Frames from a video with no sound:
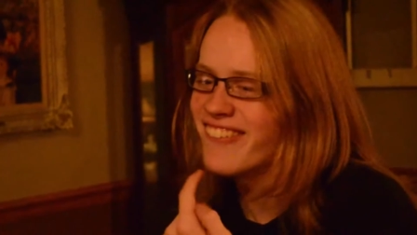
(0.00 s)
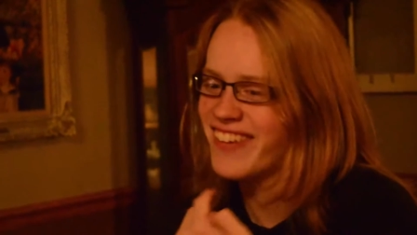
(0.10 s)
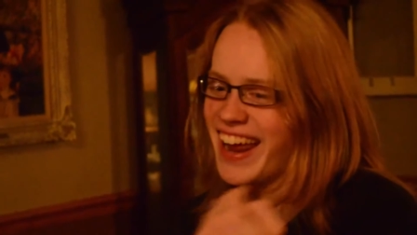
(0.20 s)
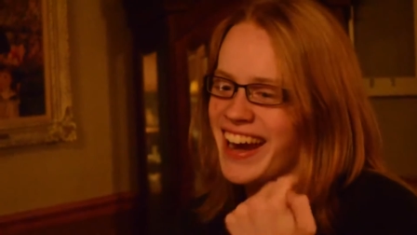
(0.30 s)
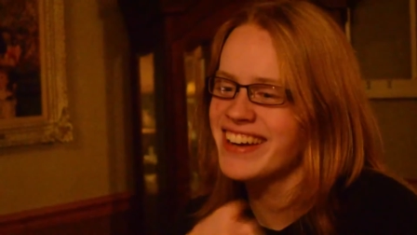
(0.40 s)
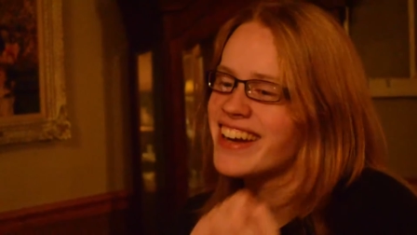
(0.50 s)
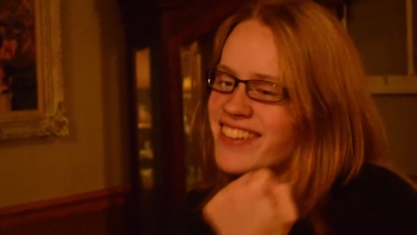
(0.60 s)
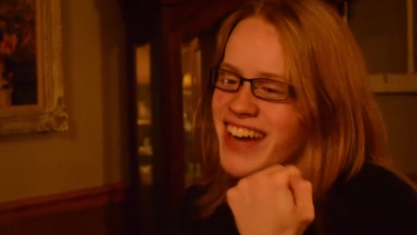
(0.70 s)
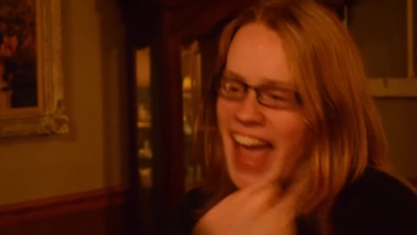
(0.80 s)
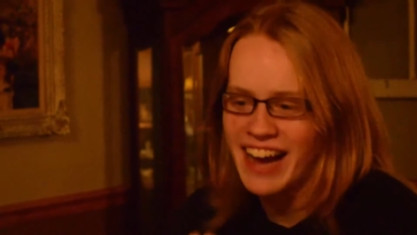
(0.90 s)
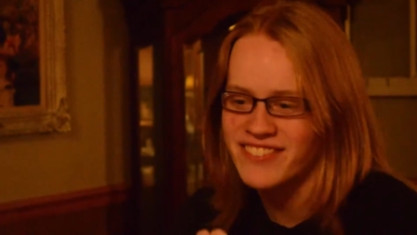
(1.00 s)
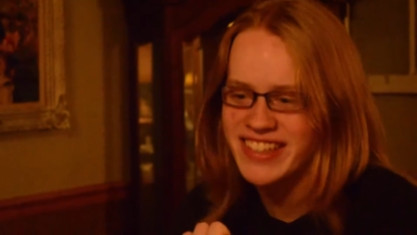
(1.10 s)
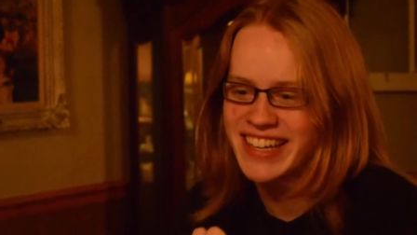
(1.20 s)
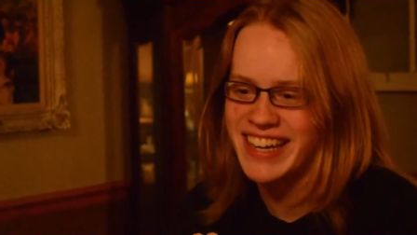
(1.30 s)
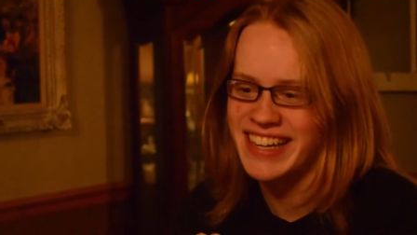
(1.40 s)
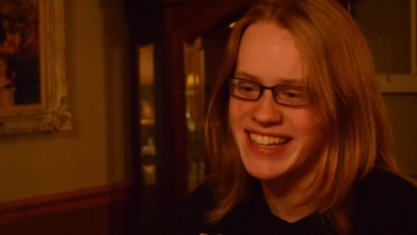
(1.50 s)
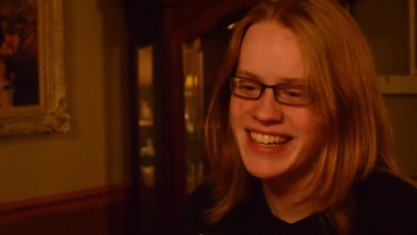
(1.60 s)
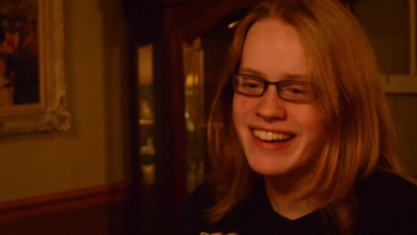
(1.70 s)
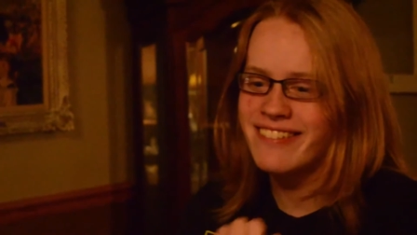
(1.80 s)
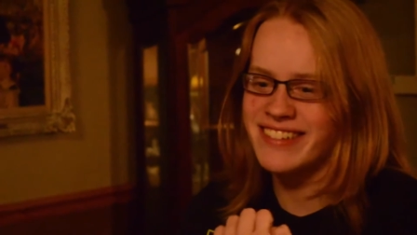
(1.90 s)
what ended up happening
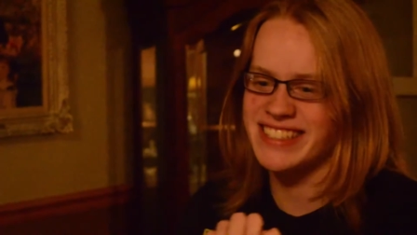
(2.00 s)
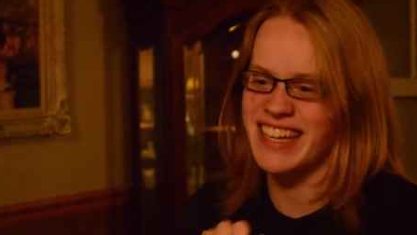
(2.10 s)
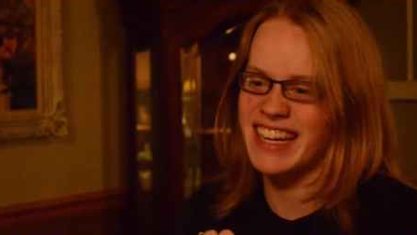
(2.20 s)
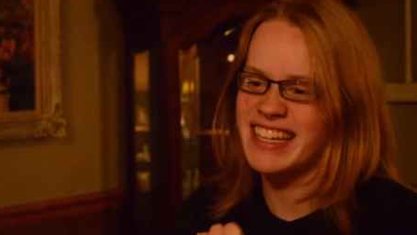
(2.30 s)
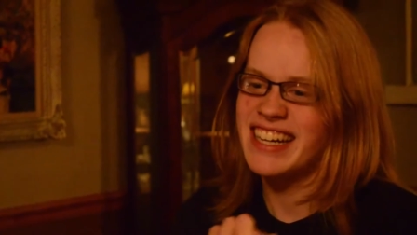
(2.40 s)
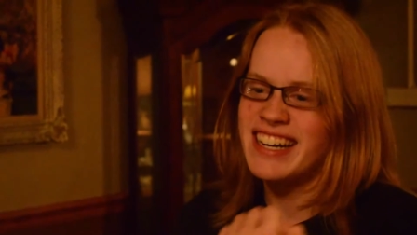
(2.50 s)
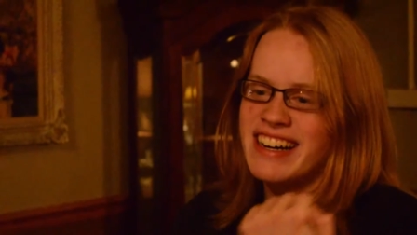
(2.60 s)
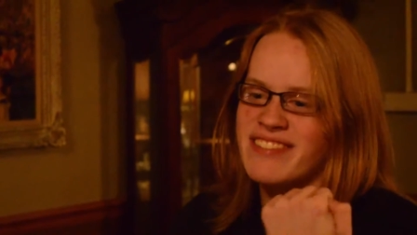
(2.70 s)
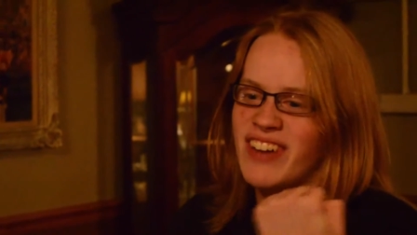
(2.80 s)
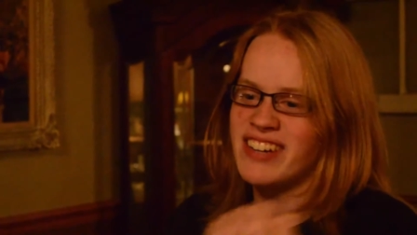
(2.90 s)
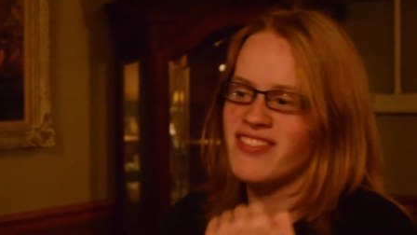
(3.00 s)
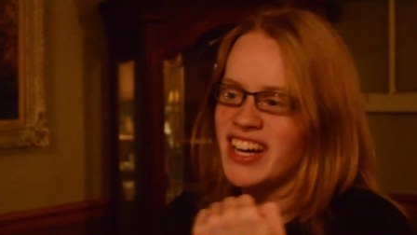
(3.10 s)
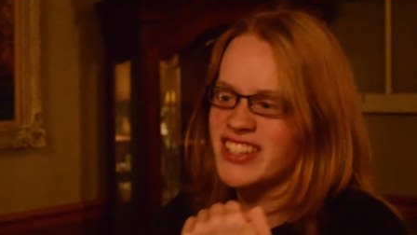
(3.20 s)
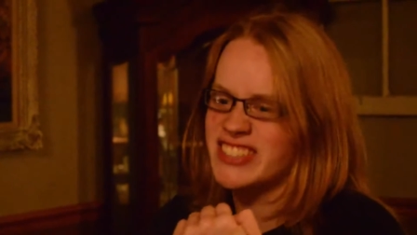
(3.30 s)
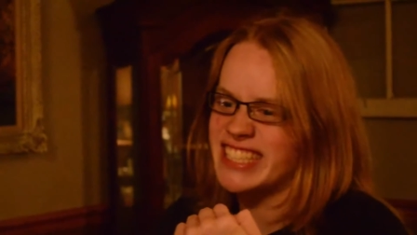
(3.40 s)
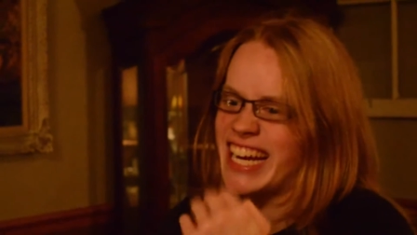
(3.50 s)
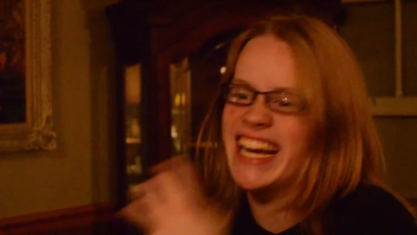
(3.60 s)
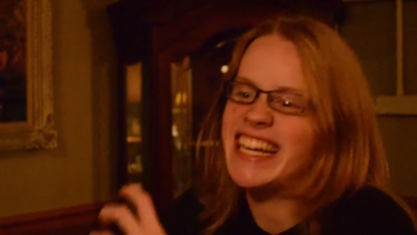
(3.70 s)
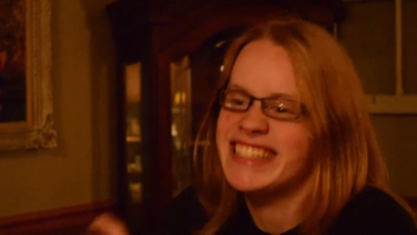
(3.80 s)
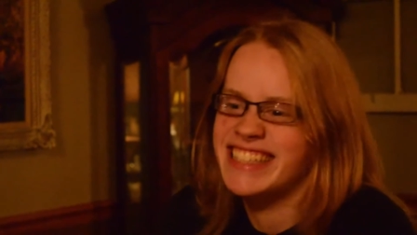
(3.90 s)
was that my mother
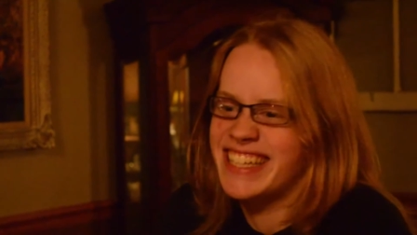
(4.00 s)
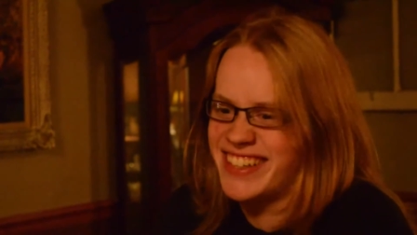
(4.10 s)
ate them.